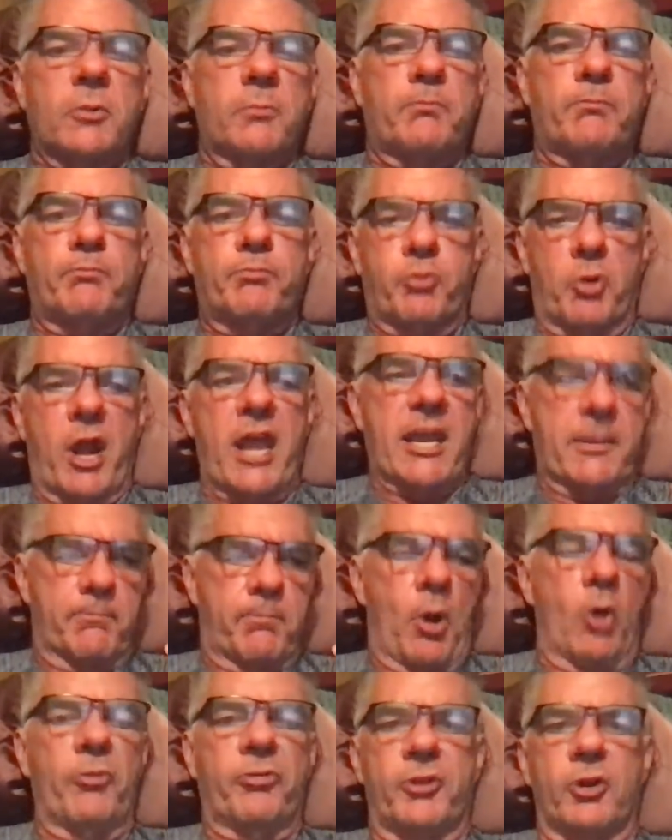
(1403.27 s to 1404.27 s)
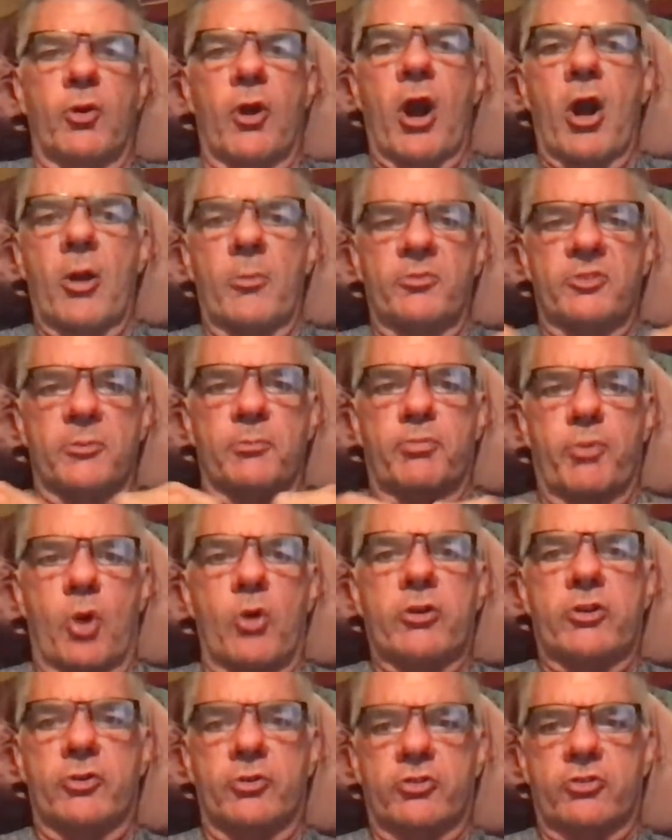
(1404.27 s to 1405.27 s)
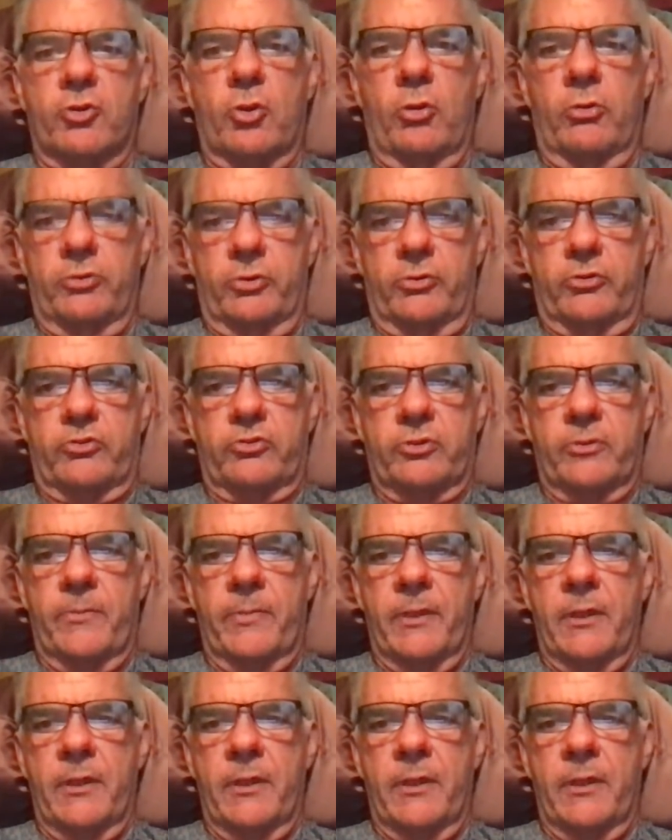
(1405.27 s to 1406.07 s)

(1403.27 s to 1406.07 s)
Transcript: break both your arms and broke your shoulders.